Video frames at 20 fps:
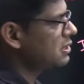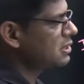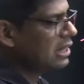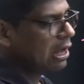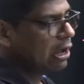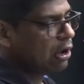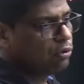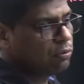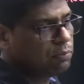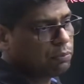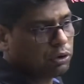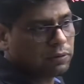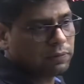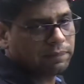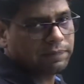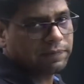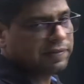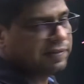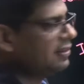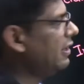output.
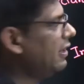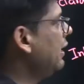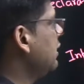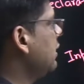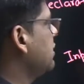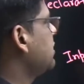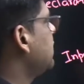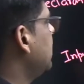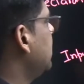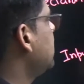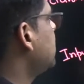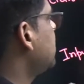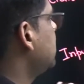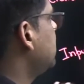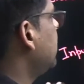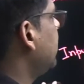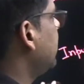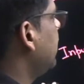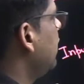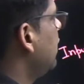Sir.
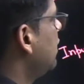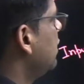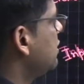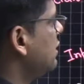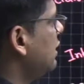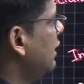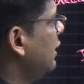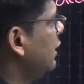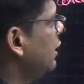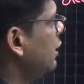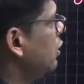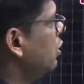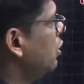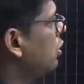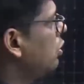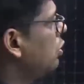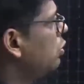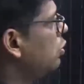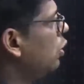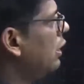Sir,
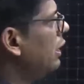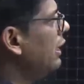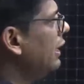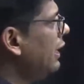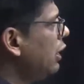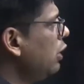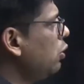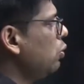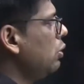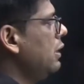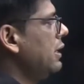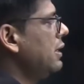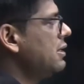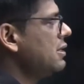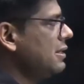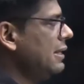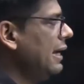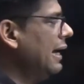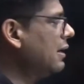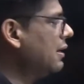you already told us
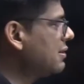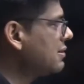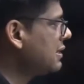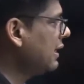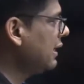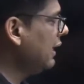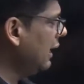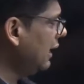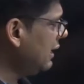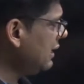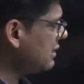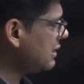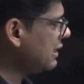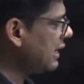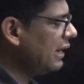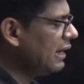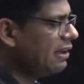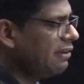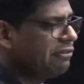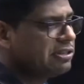that a single
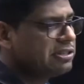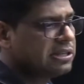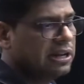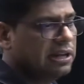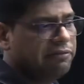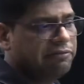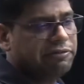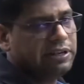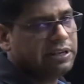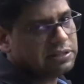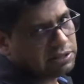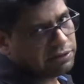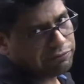scanf is enough. Yes, of